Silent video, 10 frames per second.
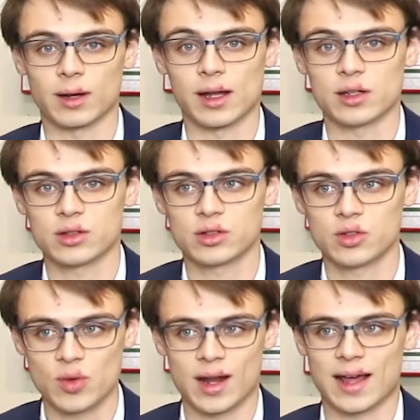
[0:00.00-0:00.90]
but I
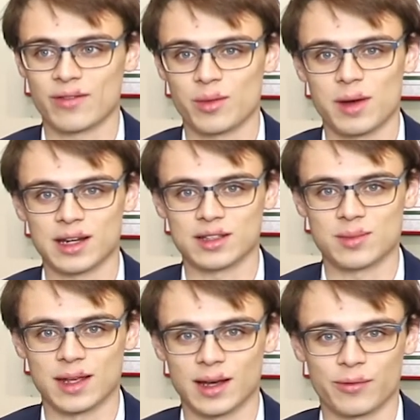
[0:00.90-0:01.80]
do not have the money
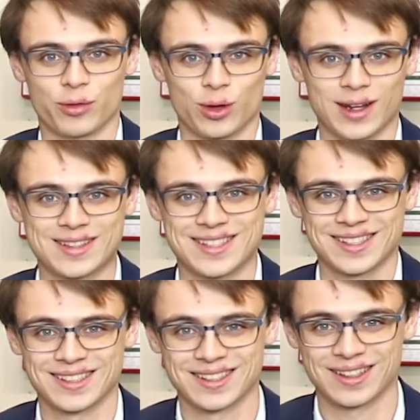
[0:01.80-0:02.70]
to make up for it.
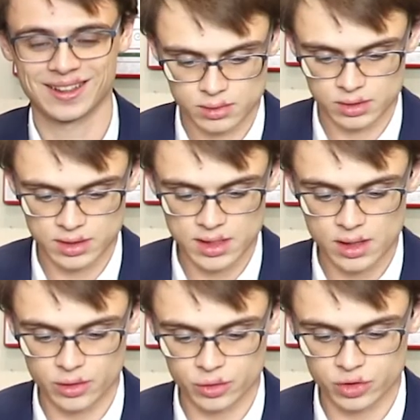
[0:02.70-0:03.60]

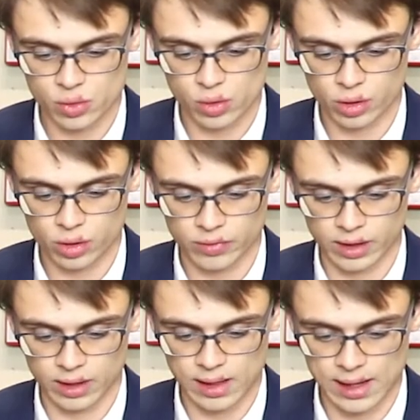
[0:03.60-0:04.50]

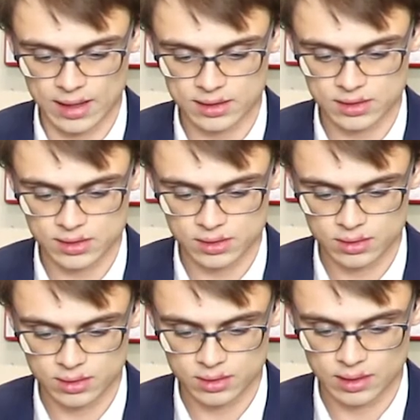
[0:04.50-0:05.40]
C_Irving asks,
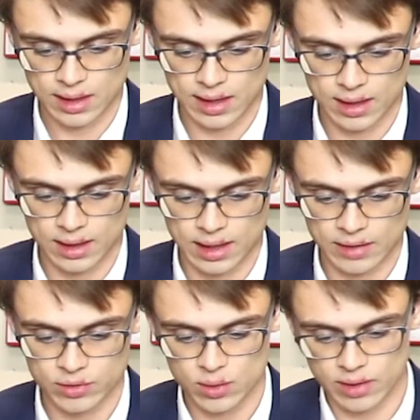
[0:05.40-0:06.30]

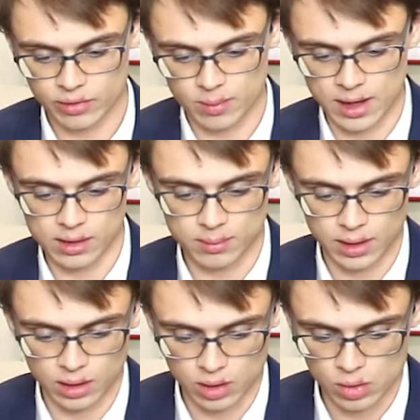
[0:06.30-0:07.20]
have you ever met
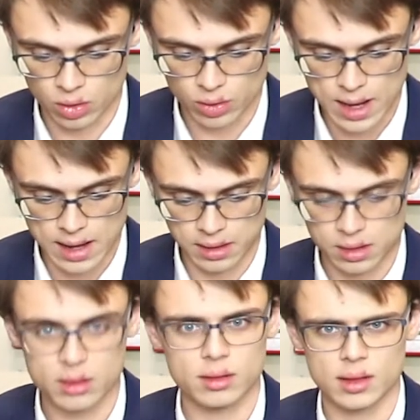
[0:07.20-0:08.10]
my uncle Craig?
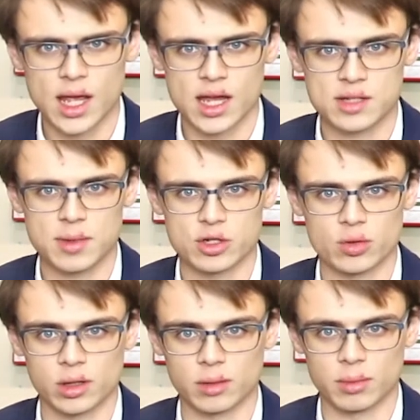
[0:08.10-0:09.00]
Yeah, he's my
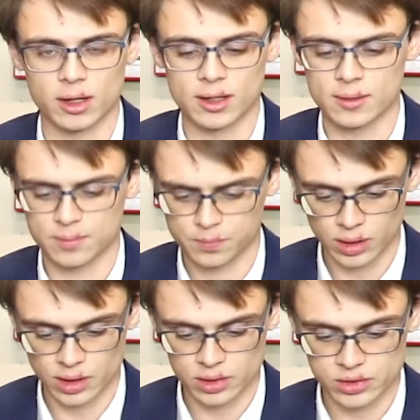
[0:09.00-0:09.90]
drinking buddy.
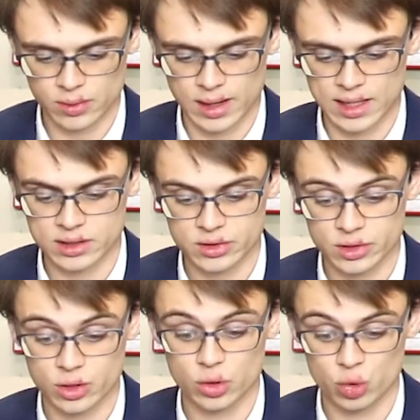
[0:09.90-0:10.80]
He also asks,
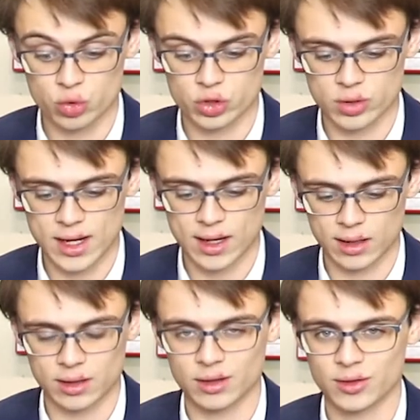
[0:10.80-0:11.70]
who's your daddy?